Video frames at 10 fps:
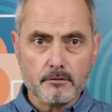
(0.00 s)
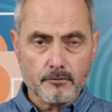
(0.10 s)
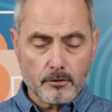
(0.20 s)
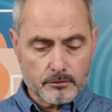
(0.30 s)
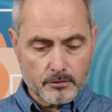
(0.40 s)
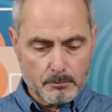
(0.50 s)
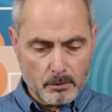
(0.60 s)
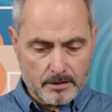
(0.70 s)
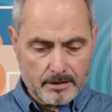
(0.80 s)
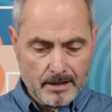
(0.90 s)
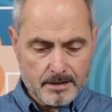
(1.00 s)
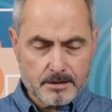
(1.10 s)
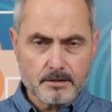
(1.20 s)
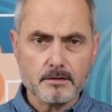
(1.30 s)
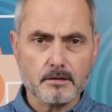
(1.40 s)
forestry
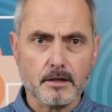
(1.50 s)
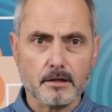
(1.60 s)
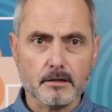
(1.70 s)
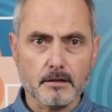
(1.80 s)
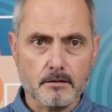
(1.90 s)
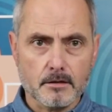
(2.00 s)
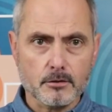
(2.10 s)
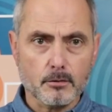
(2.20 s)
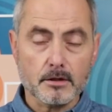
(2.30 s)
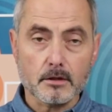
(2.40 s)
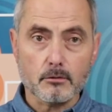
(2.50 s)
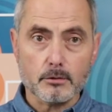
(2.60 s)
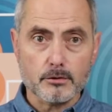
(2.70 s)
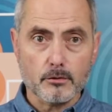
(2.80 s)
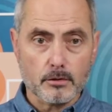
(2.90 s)
plantations like this one in
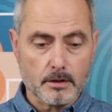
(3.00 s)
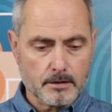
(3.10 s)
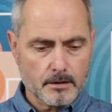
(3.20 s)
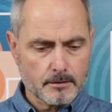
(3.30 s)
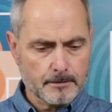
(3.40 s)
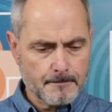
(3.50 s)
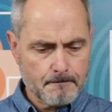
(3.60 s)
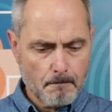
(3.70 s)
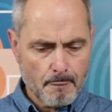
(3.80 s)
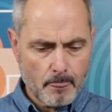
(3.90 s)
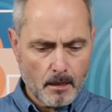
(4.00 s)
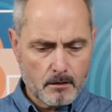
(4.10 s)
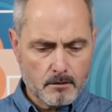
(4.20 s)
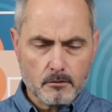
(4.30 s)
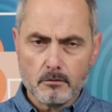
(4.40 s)
KwaZulu-Natal,
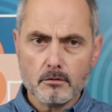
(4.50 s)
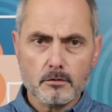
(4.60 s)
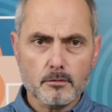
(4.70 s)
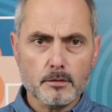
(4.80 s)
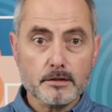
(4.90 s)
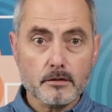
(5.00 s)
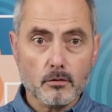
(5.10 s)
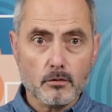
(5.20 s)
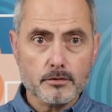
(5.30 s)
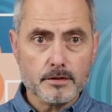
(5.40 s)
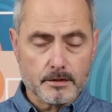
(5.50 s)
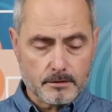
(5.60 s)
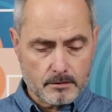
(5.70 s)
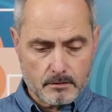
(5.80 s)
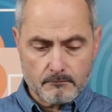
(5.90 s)
or commercial
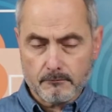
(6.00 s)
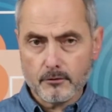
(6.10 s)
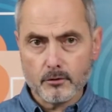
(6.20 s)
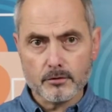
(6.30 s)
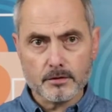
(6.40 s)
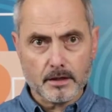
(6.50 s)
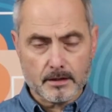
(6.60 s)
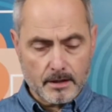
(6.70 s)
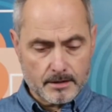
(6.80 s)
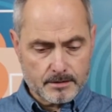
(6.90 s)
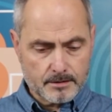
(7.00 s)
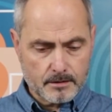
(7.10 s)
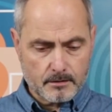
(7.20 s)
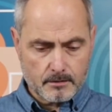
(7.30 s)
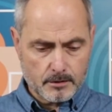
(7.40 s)
orchards, fruits and nuts,
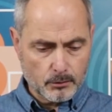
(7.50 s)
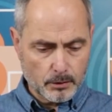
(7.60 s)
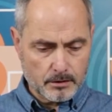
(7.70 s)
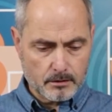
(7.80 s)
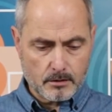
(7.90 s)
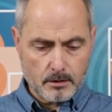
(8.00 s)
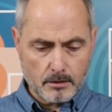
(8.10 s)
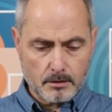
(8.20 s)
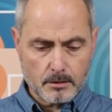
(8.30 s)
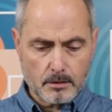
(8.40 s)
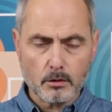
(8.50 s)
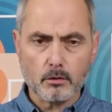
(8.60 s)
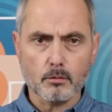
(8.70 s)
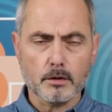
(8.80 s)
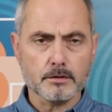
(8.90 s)
this one in the
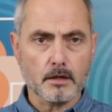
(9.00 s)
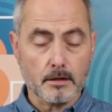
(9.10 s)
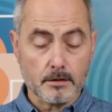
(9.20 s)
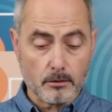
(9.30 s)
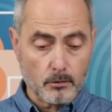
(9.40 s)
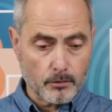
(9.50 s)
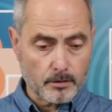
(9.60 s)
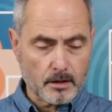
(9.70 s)
commercial in the Northern